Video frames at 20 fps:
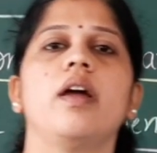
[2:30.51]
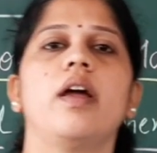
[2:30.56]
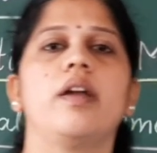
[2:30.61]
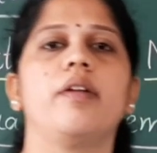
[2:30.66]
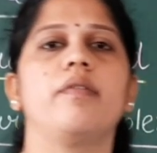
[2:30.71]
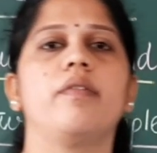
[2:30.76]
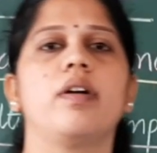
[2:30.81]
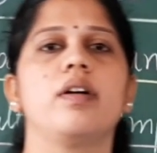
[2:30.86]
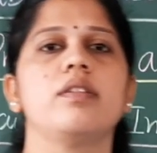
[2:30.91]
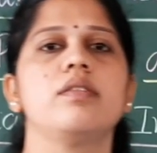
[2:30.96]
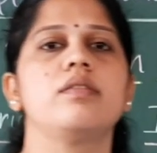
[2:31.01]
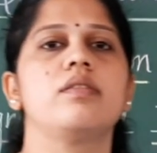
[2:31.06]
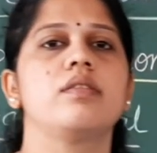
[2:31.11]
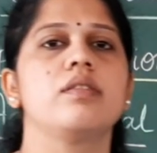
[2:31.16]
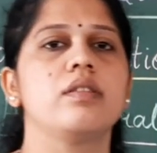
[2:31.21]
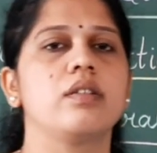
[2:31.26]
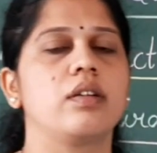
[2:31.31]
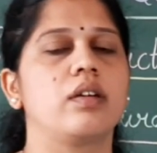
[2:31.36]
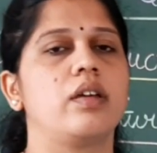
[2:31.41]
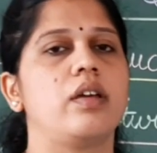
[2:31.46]

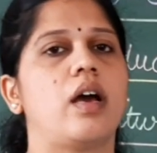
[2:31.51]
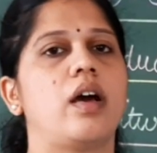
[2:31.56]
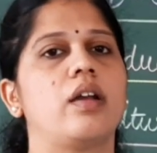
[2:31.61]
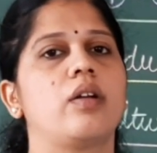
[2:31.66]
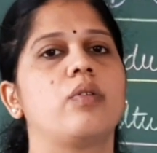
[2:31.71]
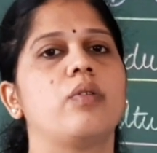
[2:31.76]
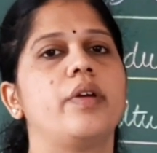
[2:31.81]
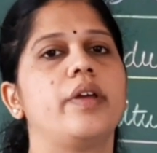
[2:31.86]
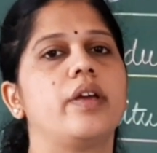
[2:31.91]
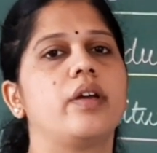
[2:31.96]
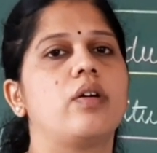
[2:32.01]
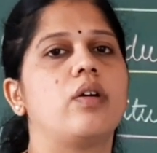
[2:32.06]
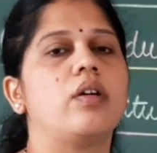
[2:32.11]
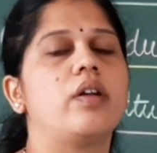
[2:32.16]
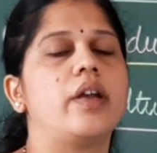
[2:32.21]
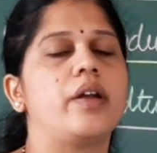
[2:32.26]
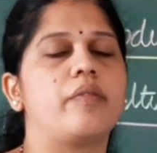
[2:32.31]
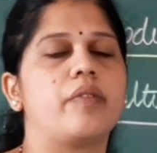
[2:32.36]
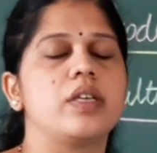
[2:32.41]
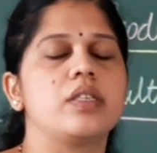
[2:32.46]
advancement
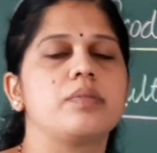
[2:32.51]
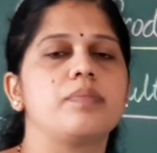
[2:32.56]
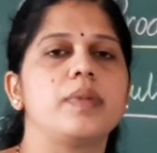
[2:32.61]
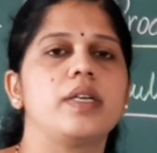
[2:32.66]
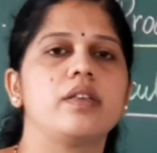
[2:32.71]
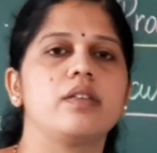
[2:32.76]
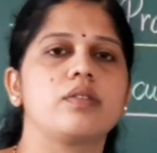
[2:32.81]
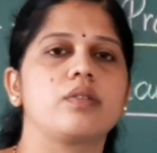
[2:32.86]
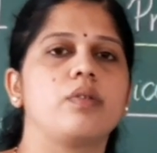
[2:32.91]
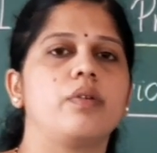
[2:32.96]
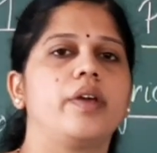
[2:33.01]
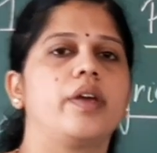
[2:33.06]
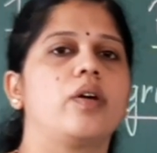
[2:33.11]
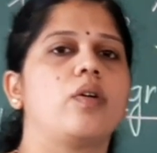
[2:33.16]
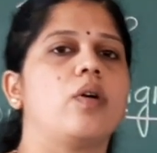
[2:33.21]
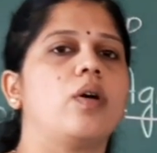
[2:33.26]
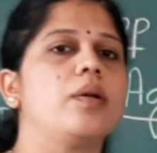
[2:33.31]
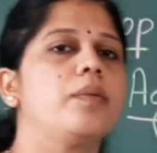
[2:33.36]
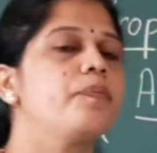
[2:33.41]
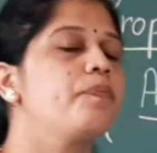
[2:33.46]
is going
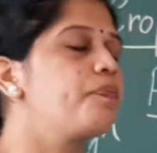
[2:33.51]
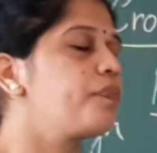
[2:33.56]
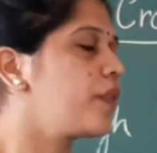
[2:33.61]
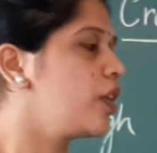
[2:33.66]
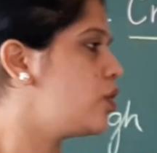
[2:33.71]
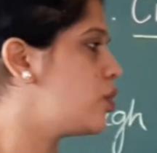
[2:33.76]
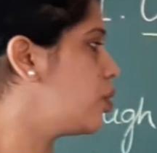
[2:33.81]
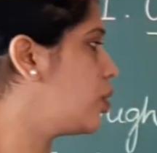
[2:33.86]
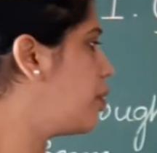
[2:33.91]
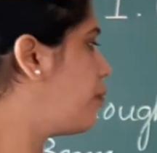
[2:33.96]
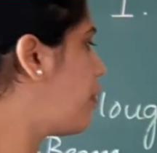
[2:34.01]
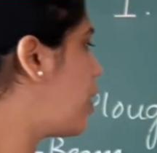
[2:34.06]
on, so the